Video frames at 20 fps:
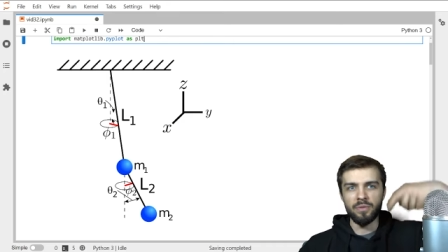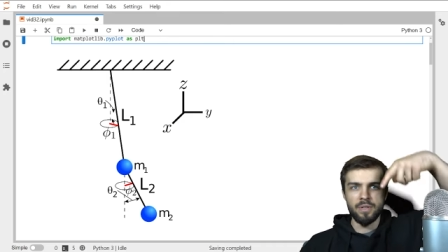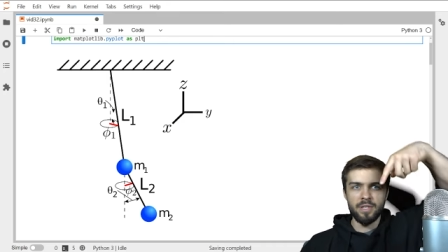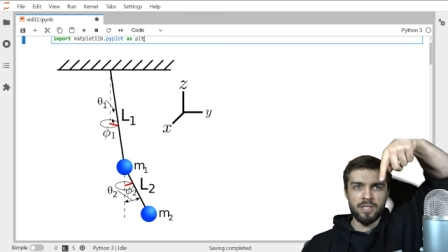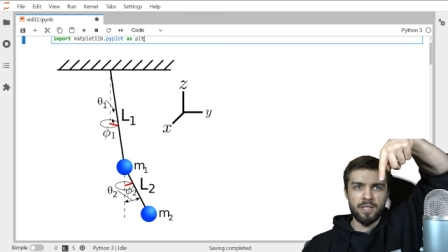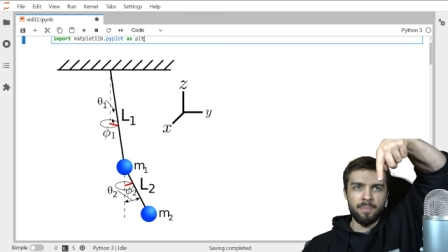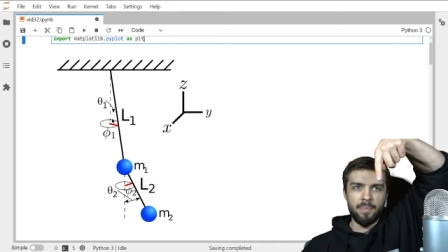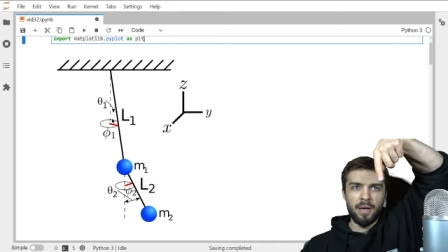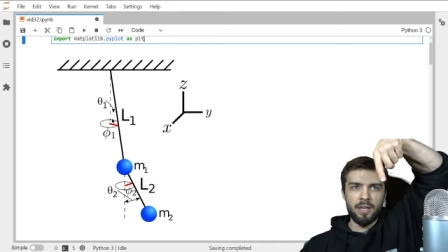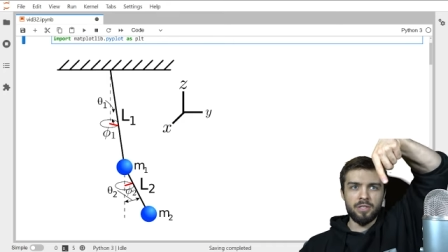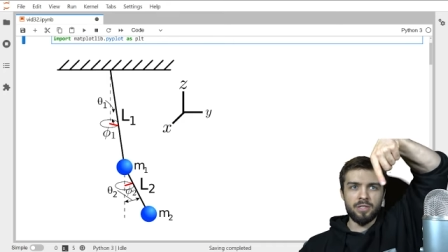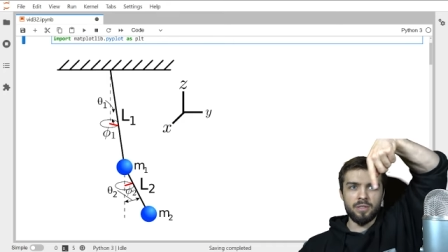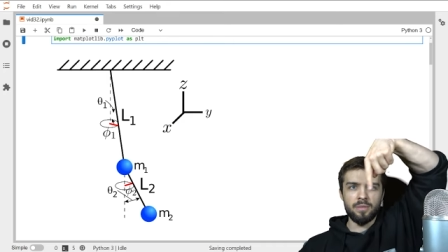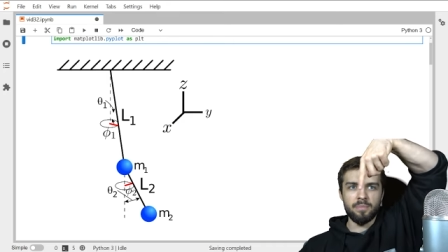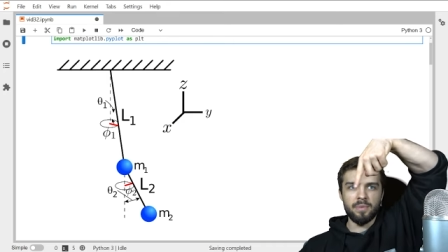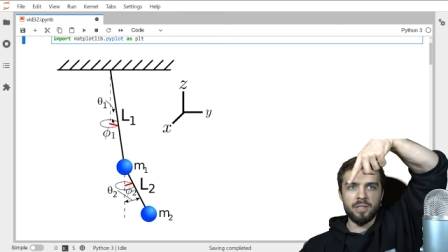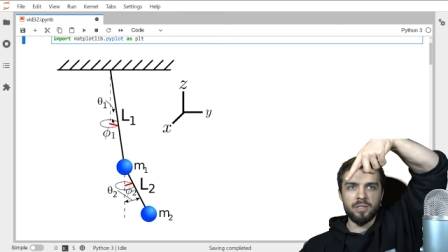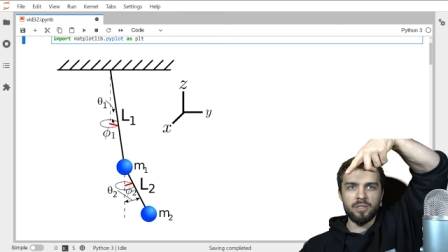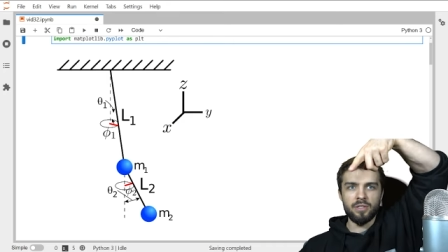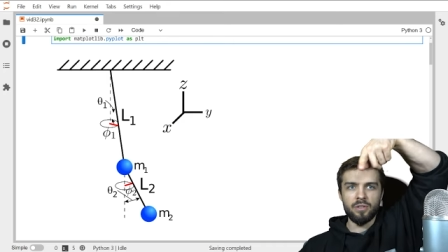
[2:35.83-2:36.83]
because the
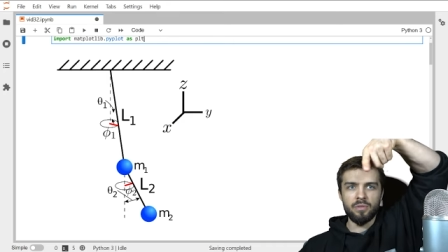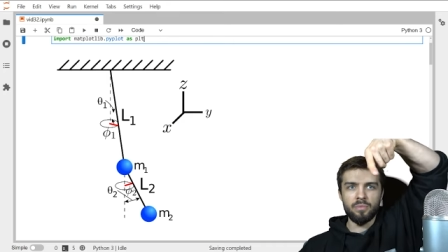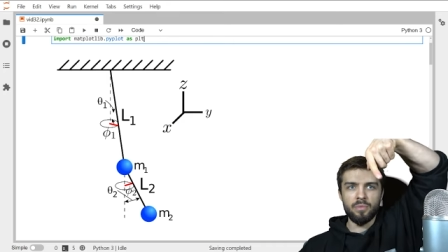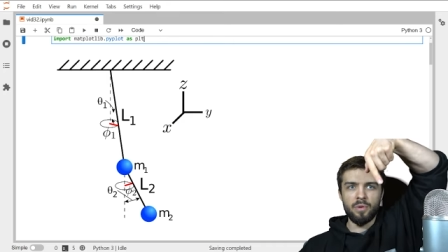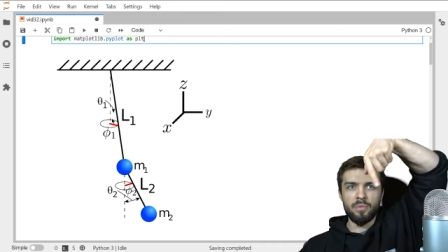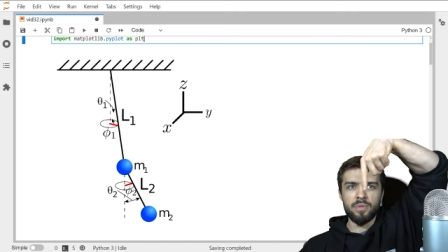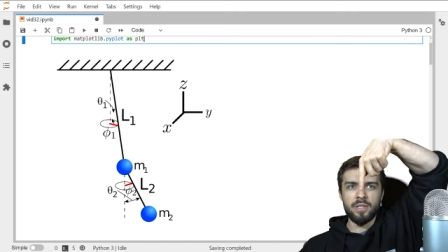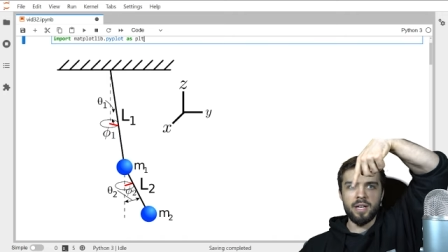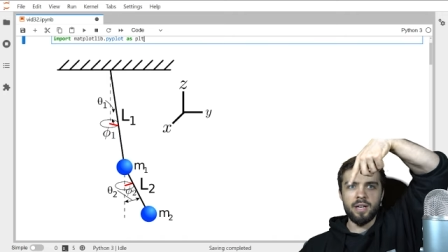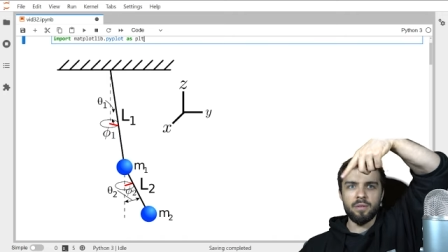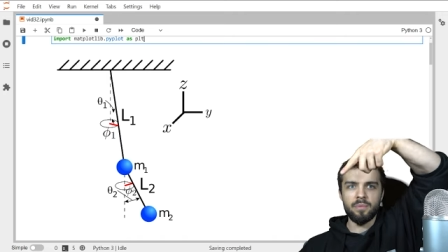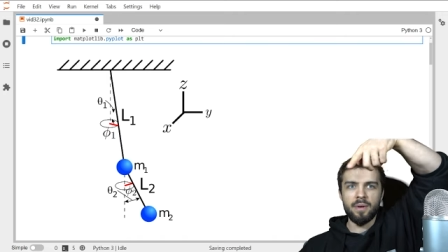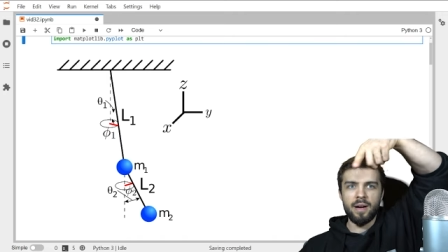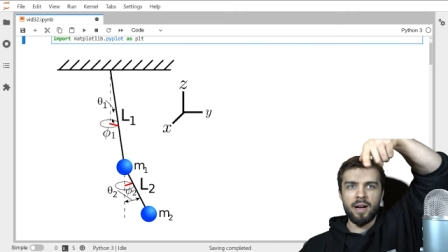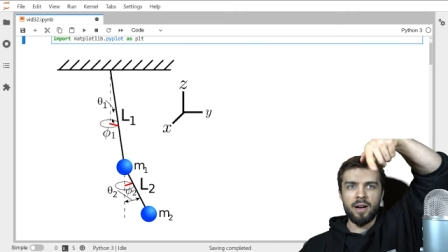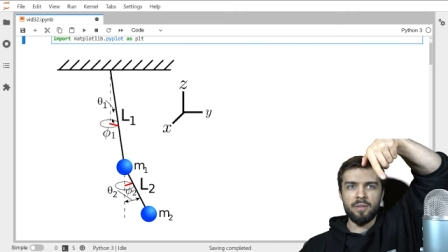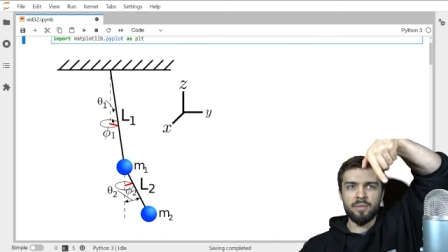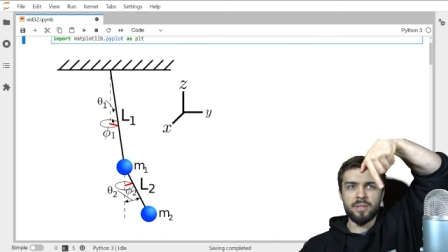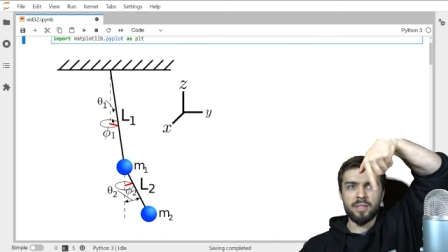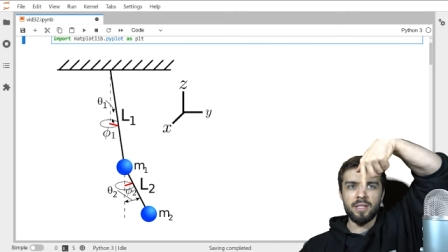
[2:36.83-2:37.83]
pendulum can sort of rotate
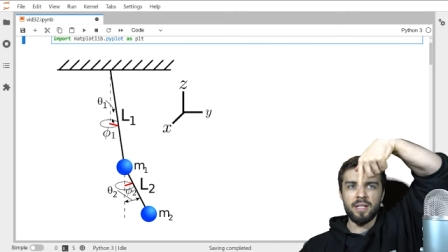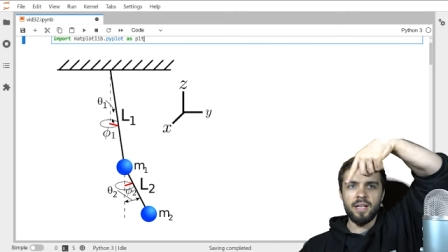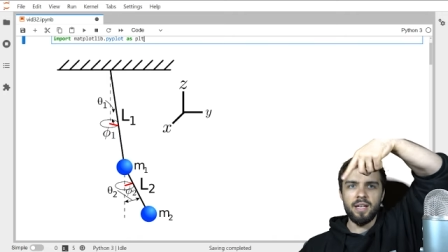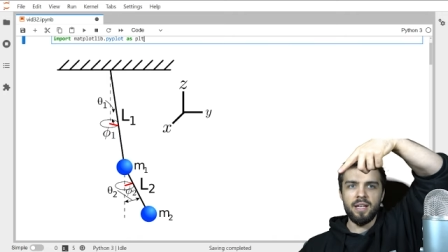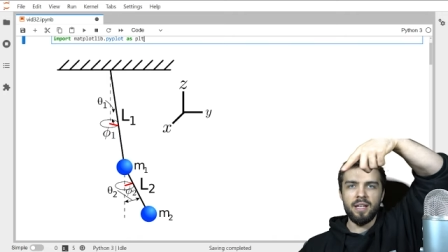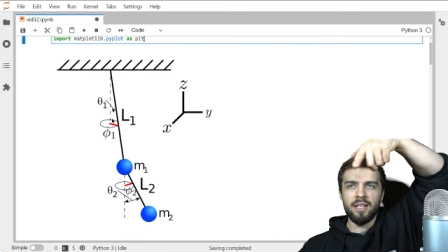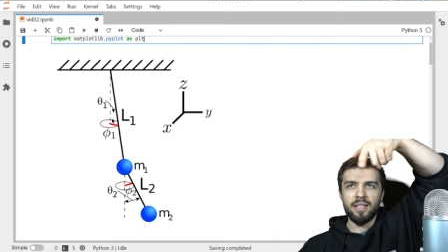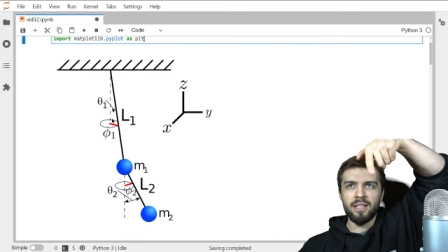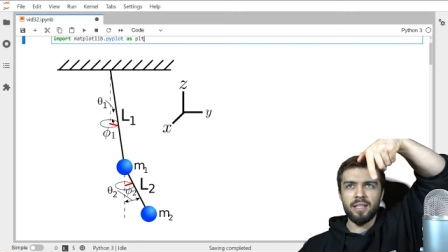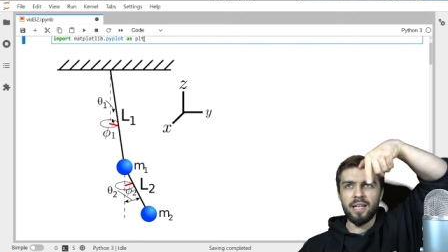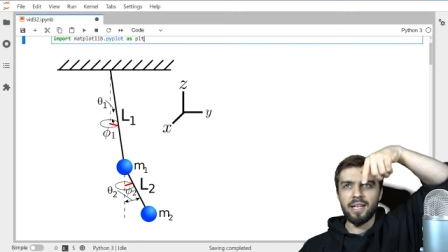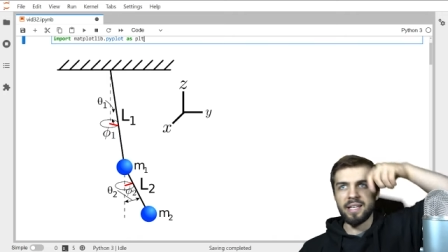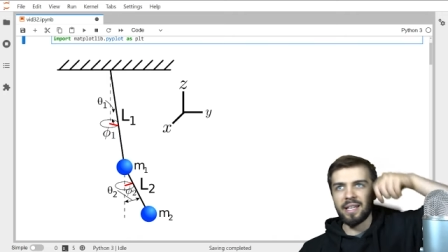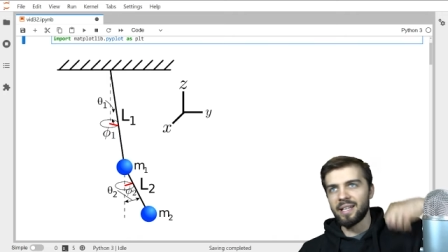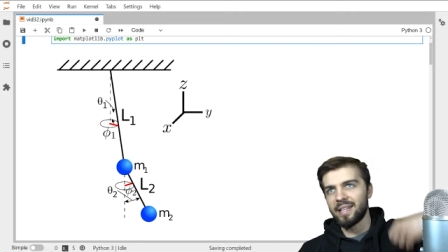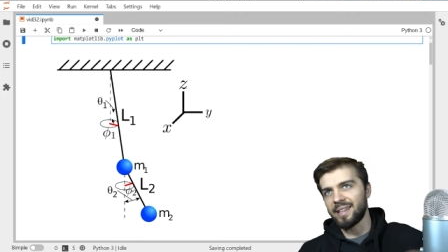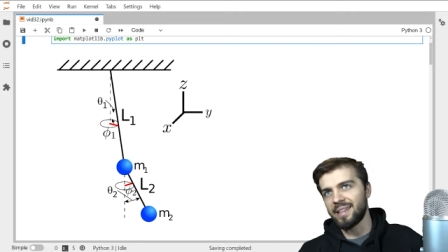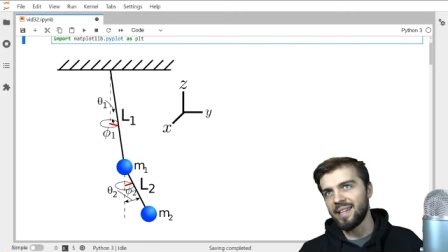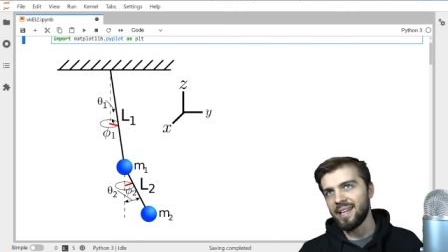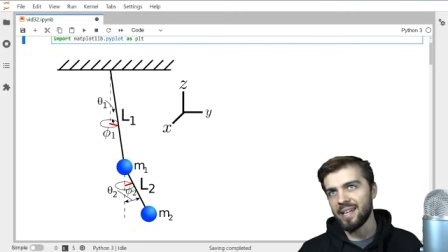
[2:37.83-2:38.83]
around
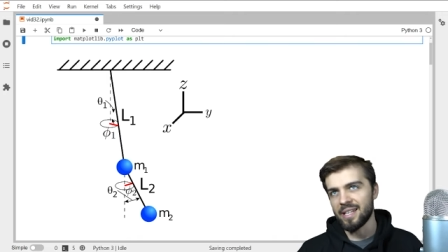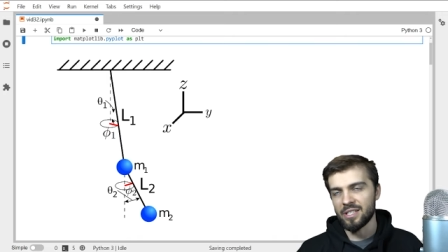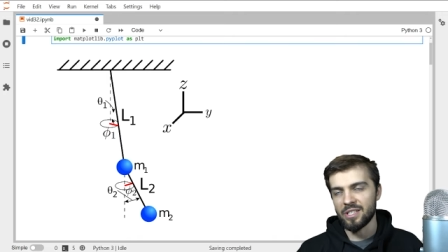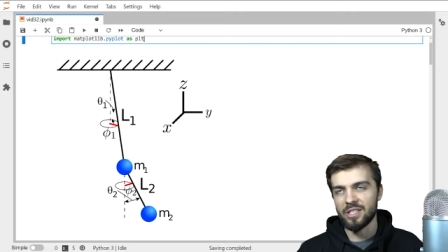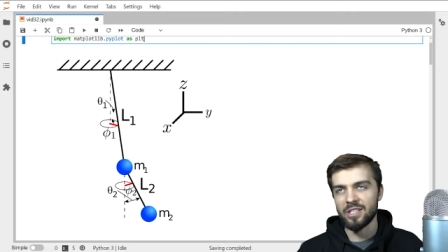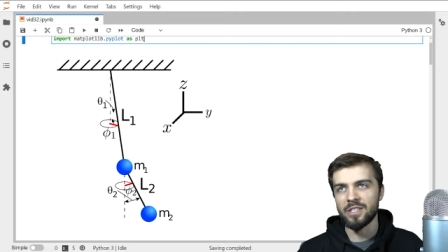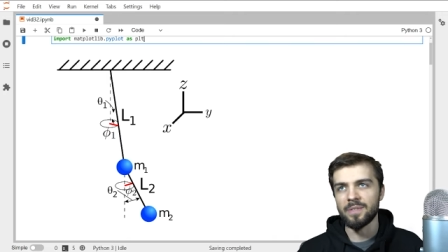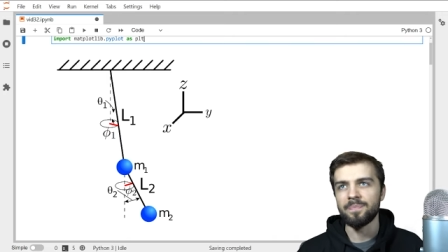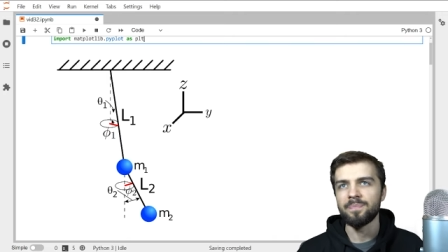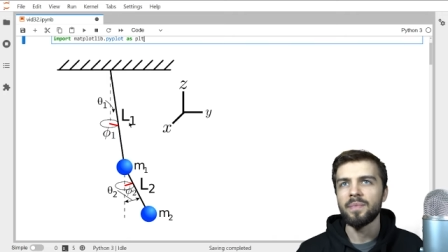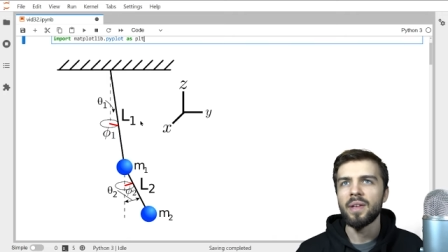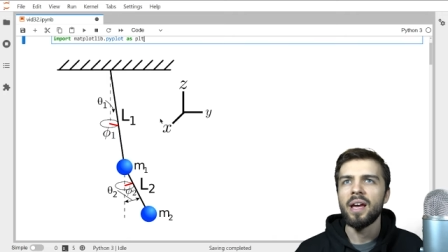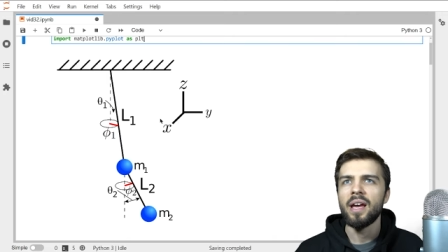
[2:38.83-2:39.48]
like this.